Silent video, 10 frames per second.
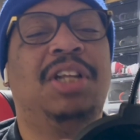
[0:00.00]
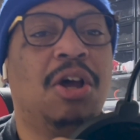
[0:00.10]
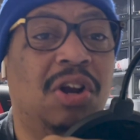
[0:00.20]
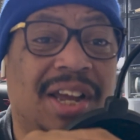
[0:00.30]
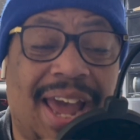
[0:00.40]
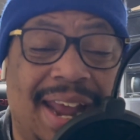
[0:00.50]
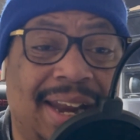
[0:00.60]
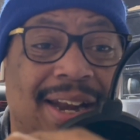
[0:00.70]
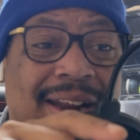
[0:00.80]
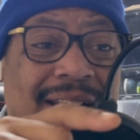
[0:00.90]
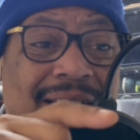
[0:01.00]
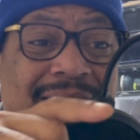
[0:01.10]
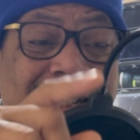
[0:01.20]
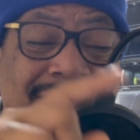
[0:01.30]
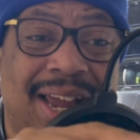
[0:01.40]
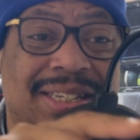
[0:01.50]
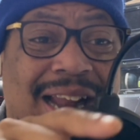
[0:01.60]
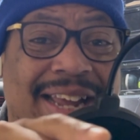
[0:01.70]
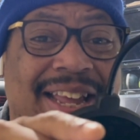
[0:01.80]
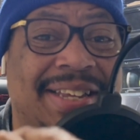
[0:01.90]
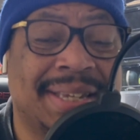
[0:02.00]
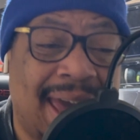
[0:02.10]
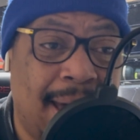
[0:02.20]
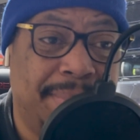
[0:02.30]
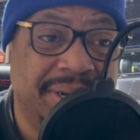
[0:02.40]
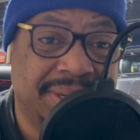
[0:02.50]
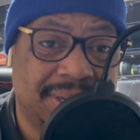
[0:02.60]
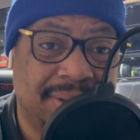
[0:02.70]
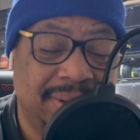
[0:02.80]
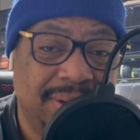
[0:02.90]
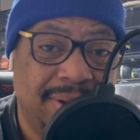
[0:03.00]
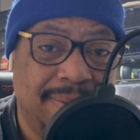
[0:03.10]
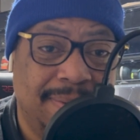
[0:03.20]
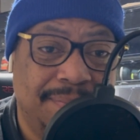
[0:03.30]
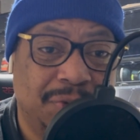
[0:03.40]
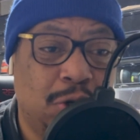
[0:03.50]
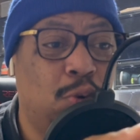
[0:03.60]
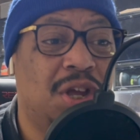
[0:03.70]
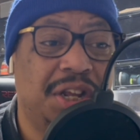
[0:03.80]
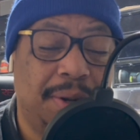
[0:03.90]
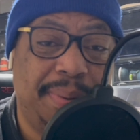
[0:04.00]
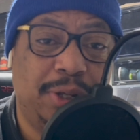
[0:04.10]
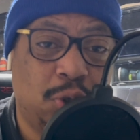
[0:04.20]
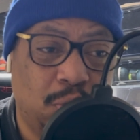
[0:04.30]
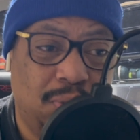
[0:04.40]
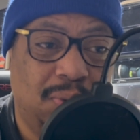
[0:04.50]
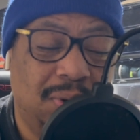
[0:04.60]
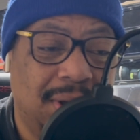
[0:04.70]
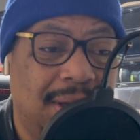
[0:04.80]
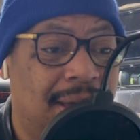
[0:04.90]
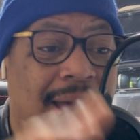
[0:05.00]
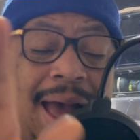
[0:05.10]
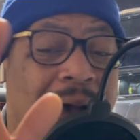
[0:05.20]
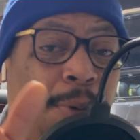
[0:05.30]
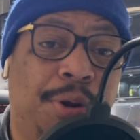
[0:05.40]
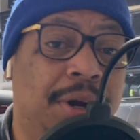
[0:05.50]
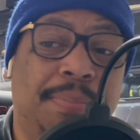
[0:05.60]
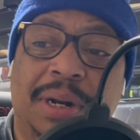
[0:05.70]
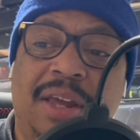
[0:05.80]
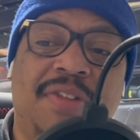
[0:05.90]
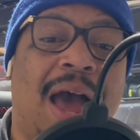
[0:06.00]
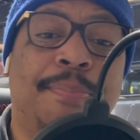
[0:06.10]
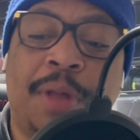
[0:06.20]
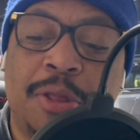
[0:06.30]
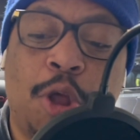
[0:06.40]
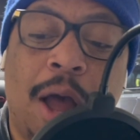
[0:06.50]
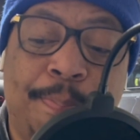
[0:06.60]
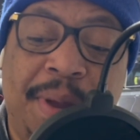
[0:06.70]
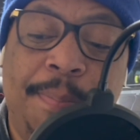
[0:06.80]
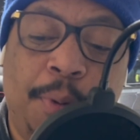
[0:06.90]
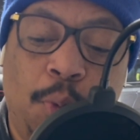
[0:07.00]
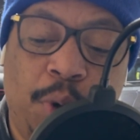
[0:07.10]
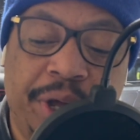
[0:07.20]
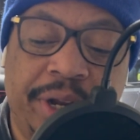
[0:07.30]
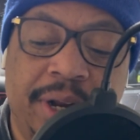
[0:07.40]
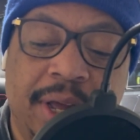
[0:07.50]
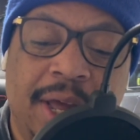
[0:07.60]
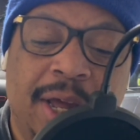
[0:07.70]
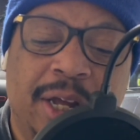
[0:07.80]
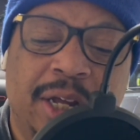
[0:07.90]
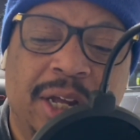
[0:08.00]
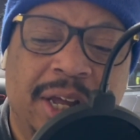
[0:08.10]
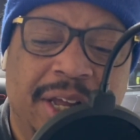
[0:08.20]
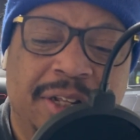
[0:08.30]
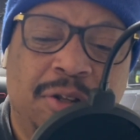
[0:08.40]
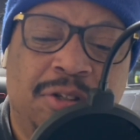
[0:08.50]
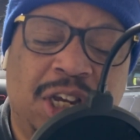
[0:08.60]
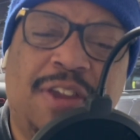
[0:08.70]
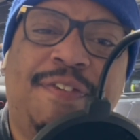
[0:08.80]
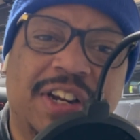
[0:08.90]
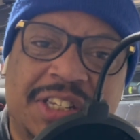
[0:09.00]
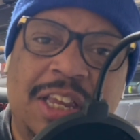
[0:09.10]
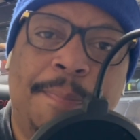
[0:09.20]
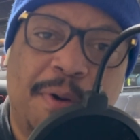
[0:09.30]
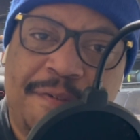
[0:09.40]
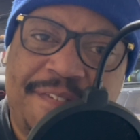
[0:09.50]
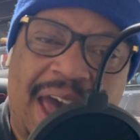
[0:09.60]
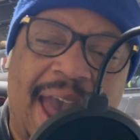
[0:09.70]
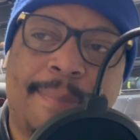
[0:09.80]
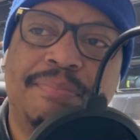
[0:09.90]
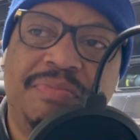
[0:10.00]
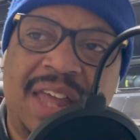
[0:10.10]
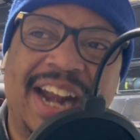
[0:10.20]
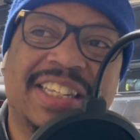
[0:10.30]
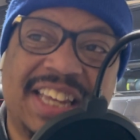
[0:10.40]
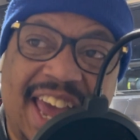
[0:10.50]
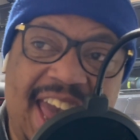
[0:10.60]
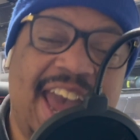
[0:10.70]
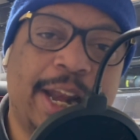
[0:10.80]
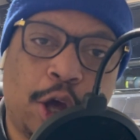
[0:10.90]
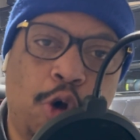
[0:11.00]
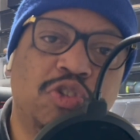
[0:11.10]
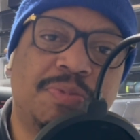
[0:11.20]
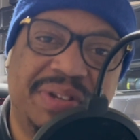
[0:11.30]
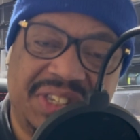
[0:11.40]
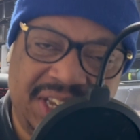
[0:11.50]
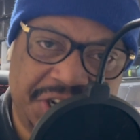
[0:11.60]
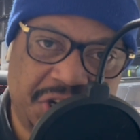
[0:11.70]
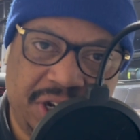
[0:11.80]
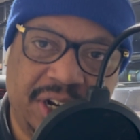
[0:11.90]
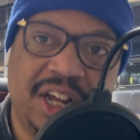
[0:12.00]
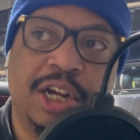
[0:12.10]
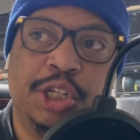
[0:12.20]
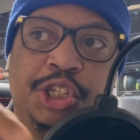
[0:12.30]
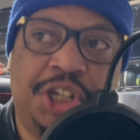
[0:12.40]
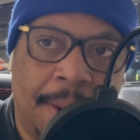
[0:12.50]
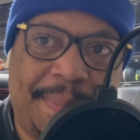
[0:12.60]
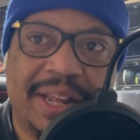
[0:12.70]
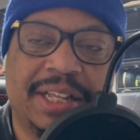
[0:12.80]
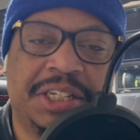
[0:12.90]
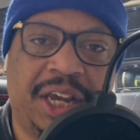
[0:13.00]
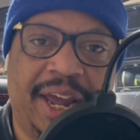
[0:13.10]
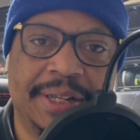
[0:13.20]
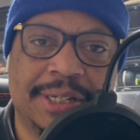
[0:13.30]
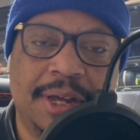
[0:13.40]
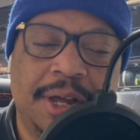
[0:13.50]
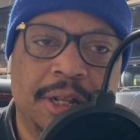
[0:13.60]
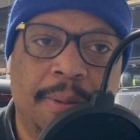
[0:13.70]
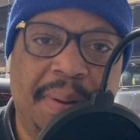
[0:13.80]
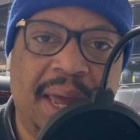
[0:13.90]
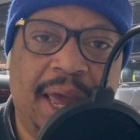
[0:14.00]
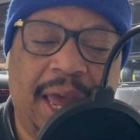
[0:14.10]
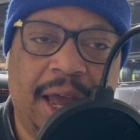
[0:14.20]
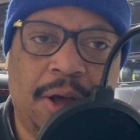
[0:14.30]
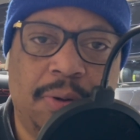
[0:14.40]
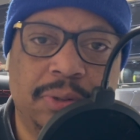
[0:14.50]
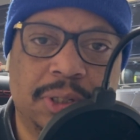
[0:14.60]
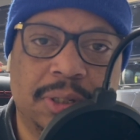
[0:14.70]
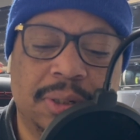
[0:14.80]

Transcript: going to look at the Saints like they scammers, too good to be true, I wouldn't have believed it. I thought people would, just for the simple fact that it's a head coach position, jump at the chance to be a head coach.